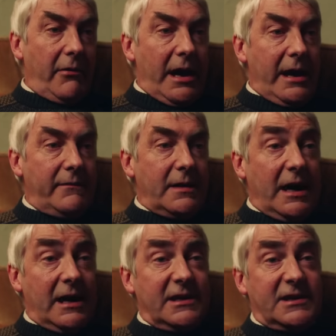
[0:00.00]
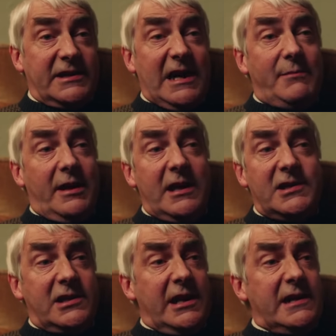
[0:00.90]
arrived, and as I say, by this
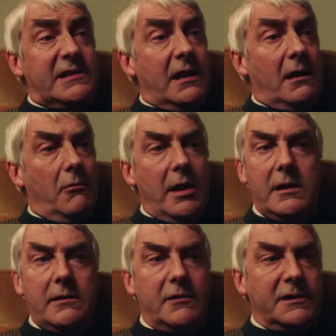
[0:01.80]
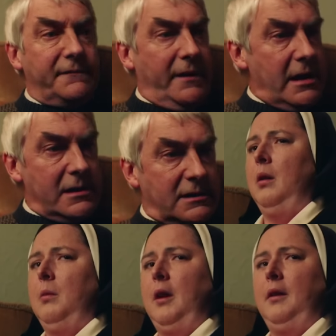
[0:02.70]
stage the wind was
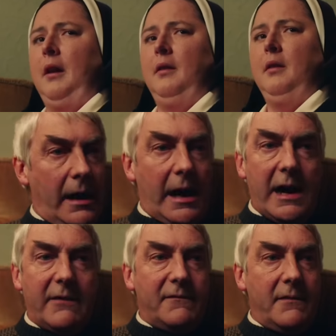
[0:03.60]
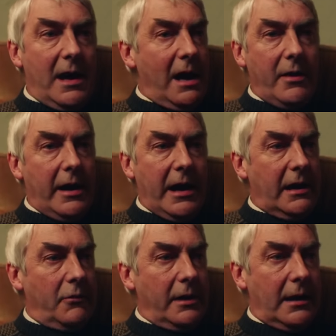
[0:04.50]
fierce. Why, Dad? I've never
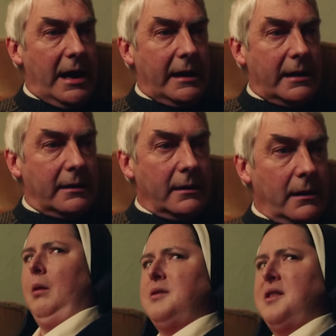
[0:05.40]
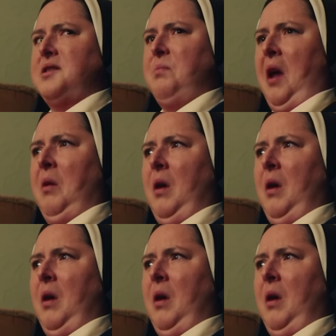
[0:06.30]
heard wind like it. Is this my